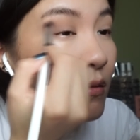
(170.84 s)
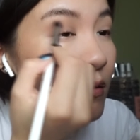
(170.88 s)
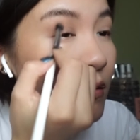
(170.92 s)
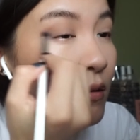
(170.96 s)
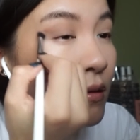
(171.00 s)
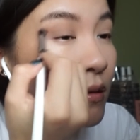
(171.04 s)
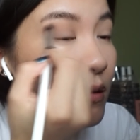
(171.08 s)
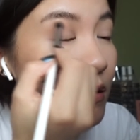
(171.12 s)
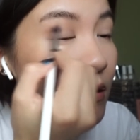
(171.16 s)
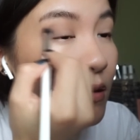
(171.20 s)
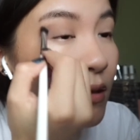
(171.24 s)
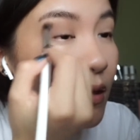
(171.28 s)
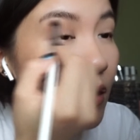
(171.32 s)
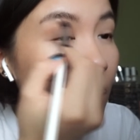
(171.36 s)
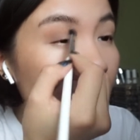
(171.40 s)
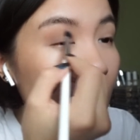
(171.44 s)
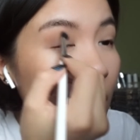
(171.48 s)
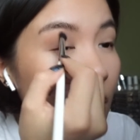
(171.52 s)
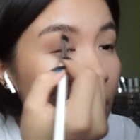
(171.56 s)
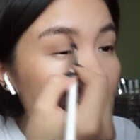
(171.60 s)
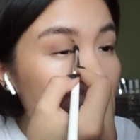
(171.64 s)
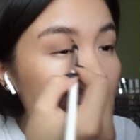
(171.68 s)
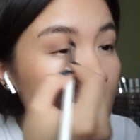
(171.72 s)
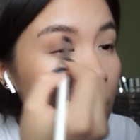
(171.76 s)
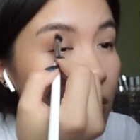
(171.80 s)
This
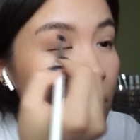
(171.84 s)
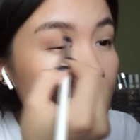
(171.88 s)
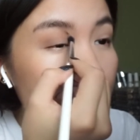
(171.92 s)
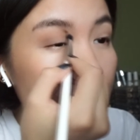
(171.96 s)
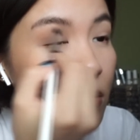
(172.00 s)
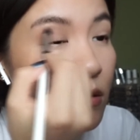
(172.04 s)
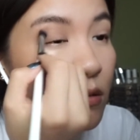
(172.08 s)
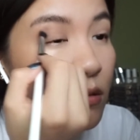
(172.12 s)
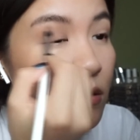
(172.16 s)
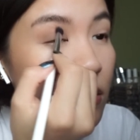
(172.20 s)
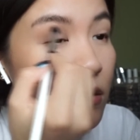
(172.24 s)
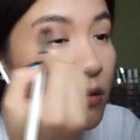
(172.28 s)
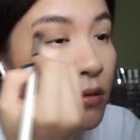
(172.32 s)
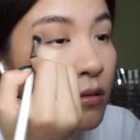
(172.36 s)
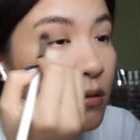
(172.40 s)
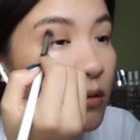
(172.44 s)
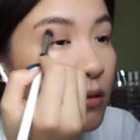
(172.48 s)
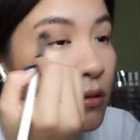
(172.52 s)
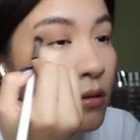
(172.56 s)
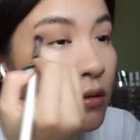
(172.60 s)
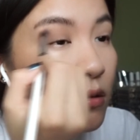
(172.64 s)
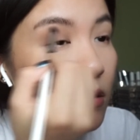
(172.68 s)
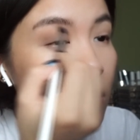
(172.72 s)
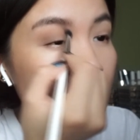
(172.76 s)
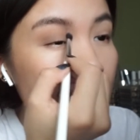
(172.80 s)
color is
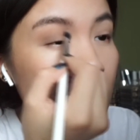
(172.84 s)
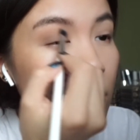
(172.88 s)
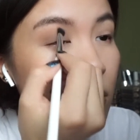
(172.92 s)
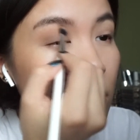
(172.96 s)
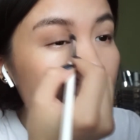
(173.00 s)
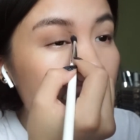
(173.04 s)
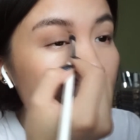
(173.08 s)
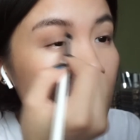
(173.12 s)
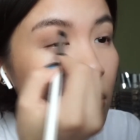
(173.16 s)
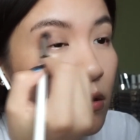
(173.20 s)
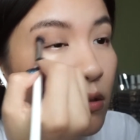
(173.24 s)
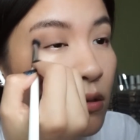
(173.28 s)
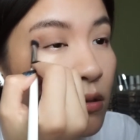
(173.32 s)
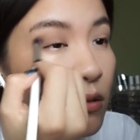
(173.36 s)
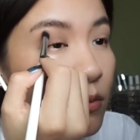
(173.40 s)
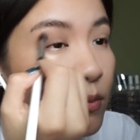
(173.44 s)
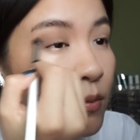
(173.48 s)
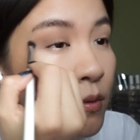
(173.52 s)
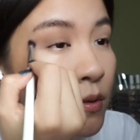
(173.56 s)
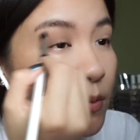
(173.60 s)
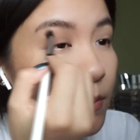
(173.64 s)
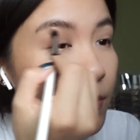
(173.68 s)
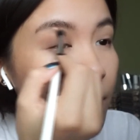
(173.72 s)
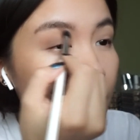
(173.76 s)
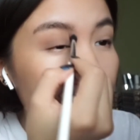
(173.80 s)
a little
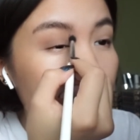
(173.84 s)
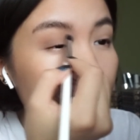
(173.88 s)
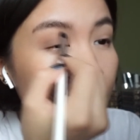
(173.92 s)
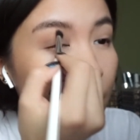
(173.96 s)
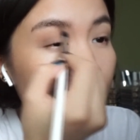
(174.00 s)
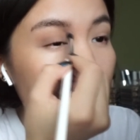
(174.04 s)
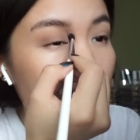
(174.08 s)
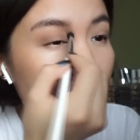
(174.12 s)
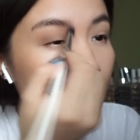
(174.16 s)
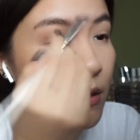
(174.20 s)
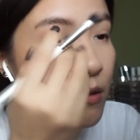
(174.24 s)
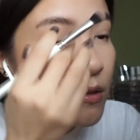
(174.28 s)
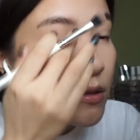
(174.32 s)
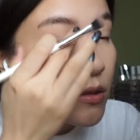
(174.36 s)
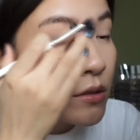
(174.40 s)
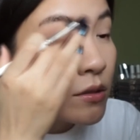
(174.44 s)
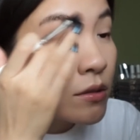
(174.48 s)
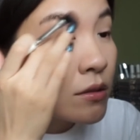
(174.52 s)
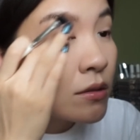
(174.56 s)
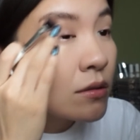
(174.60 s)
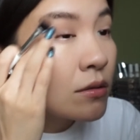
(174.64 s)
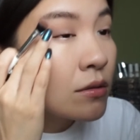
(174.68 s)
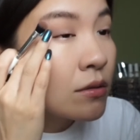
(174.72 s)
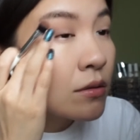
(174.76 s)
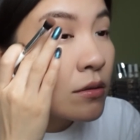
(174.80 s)
bit
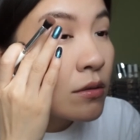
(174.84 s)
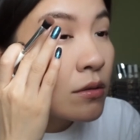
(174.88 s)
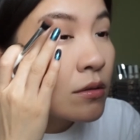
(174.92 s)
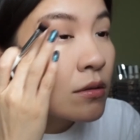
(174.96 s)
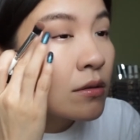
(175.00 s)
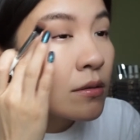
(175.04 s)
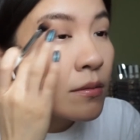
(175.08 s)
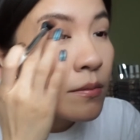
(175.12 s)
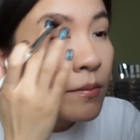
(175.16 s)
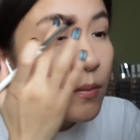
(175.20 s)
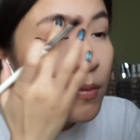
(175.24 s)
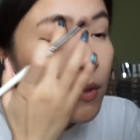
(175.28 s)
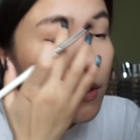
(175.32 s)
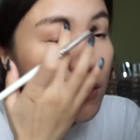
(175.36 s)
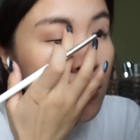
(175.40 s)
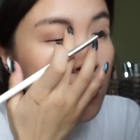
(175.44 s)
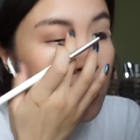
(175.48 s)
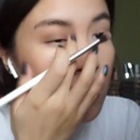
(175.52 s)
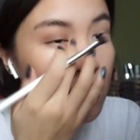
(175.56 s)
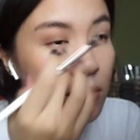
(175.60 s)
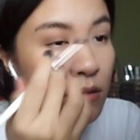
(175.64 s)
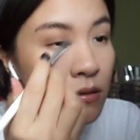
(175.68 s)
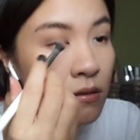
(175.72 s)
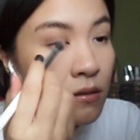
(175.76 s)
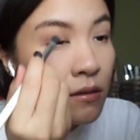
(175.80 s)
better because
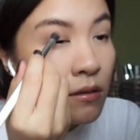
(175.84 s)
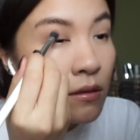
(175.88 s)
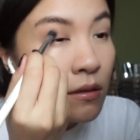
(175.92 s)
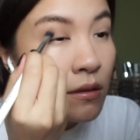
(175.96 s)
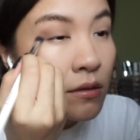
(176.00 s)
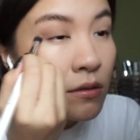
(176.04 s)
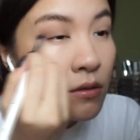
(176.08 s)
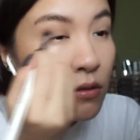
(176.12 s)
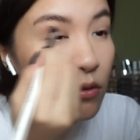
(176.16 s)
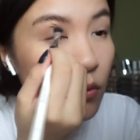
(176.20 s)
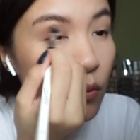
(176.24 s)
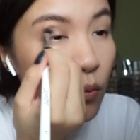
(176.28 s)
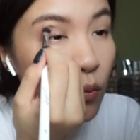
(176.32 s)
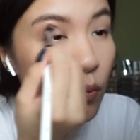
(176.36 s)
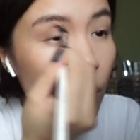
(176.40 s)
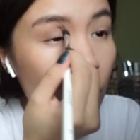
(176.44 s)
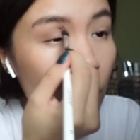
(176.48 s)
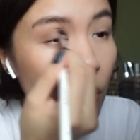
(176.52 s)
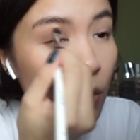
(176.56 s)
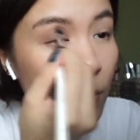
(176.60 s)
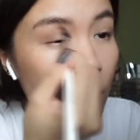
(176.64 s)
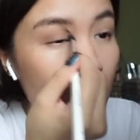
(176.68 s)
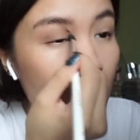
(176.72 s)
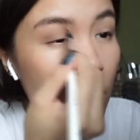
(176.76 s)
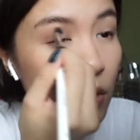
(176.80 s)
it's a little
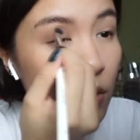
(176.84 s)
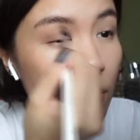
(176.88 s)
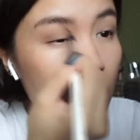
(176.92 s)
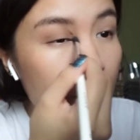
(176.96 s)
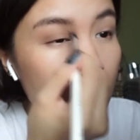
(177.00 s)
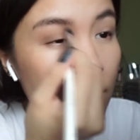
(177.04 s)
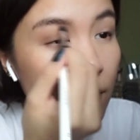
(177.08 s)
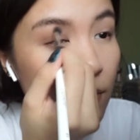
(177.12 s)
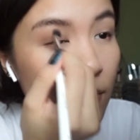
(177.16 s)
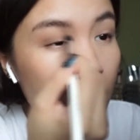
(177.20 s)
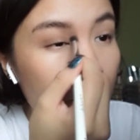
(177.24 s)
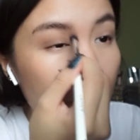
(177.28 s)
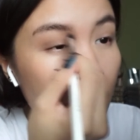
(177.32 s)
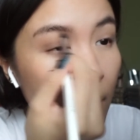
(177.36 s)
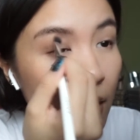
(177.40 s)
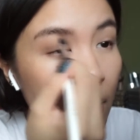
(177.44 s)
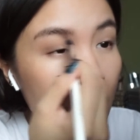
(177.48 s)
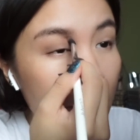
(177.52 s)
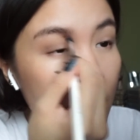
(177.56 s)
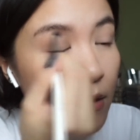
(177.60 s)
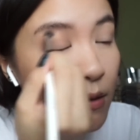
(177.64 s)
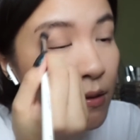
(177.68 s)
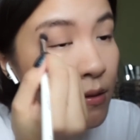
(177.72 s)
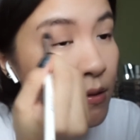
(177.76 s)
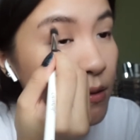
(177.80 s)
warmer for
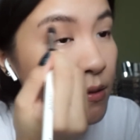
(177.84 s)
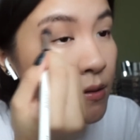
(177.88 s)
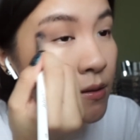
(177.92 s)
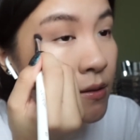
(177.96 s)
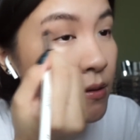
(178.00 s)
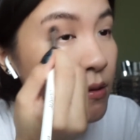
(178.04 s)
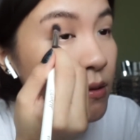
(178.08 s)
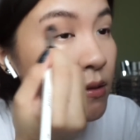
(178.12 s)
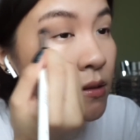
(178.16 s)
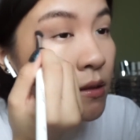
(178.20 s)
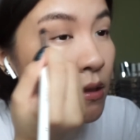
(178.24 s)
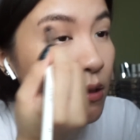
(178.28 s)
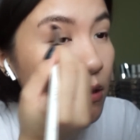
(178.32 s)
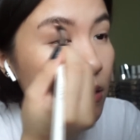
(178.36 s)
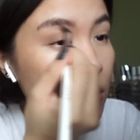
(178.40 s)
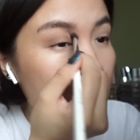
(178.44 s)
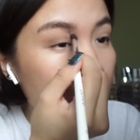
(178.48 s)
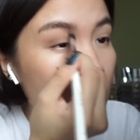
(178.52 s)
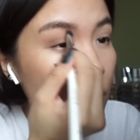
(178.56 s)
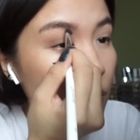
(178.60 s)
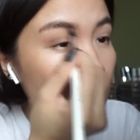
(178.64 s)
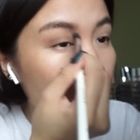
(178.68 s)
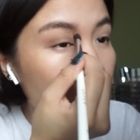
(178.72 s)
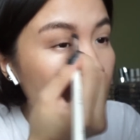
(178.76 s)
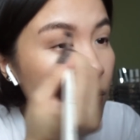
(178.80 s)
my skin
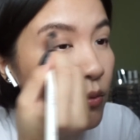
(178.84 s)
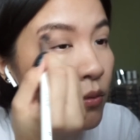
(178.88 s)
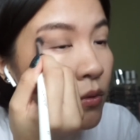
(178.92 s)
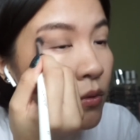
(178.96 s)
tone.